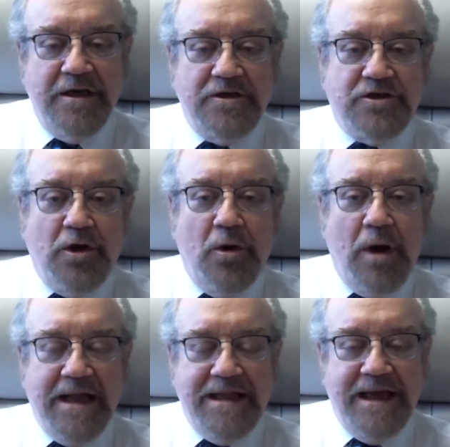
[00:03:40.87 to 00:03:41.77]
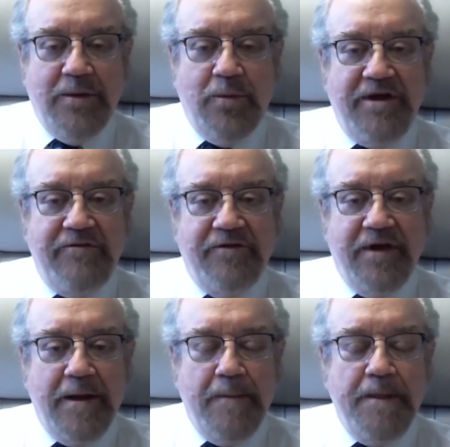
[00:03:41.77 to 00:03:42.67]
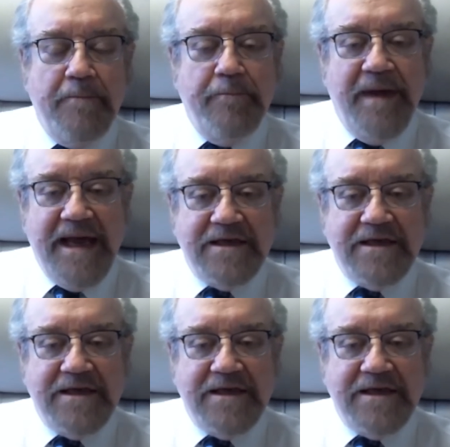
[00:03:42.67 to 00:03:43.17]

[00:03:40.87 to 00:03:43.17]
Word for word: So I think we've uh, made